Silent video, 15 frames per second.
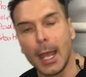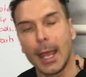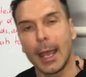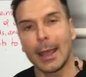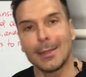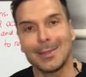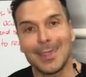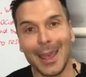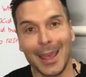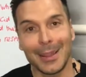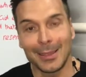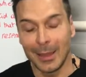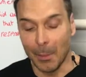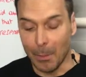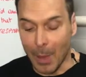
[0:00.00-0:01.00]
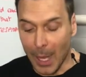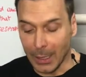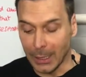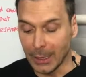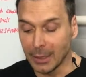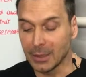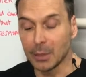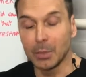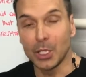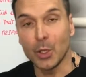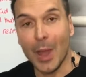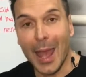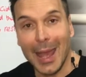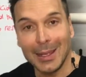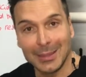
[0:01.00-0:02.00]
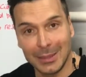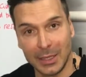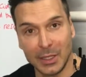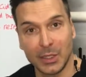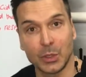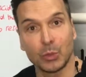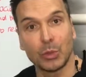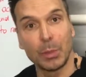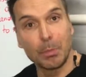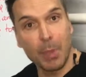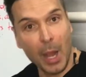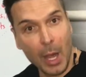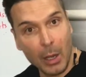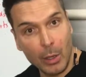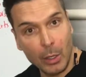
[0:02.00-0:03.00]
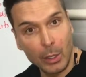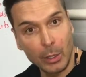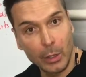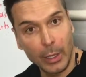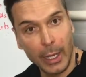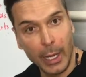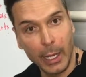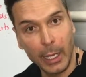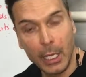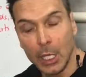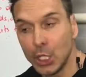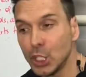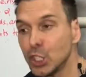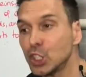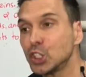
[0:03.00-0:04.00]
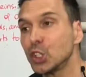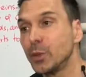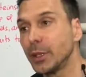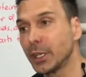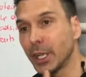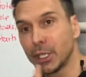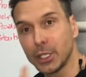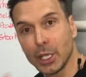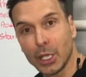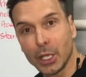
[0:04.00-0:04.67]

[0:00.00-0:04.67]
and then the body needs amino acids to repair, okay, so we can